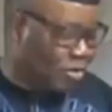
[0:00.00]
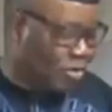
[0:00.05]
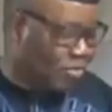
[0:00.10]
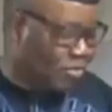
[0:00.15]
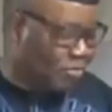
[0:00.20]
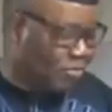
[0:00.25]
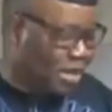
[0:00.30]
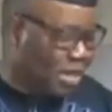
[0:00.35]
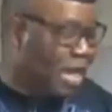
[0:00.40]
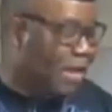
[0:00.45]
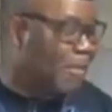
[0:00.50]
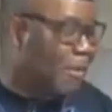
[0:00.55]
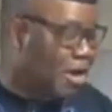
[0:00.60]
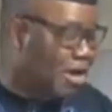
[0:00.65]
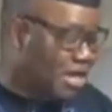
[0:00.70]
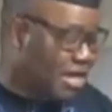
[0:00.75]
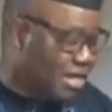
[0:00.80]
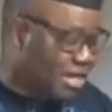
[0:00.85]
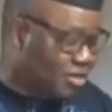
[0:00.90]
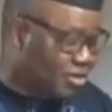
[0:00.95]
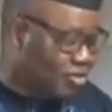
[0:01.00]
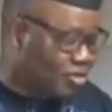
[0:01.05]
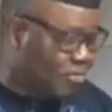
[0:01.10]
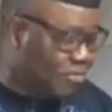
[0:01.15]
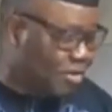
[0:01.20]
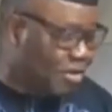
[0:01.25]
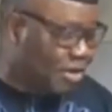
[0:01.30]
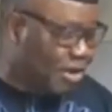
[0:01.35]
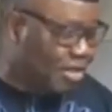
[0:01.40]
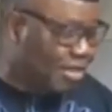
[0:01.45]
to belabor the
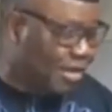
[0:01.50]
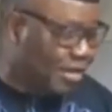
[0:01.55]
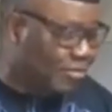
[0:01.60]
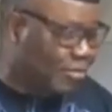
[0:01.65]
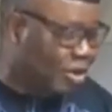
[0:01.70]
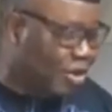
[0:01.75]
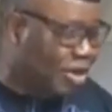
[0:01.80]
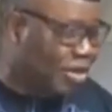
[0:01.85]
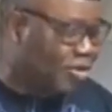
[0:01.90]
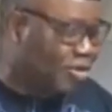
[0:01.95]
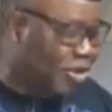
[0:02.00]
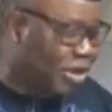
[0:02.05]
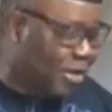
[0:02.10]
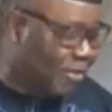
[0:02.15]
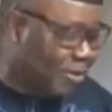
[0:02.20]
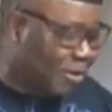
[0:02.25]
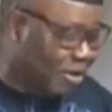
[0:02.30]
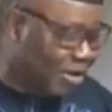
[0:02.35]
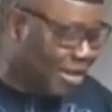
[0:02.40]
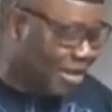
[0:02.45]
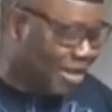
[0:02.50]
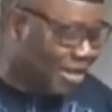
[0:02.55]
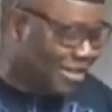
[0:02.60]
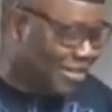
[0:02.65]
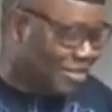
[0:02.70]
issue because I'm talking to Labour.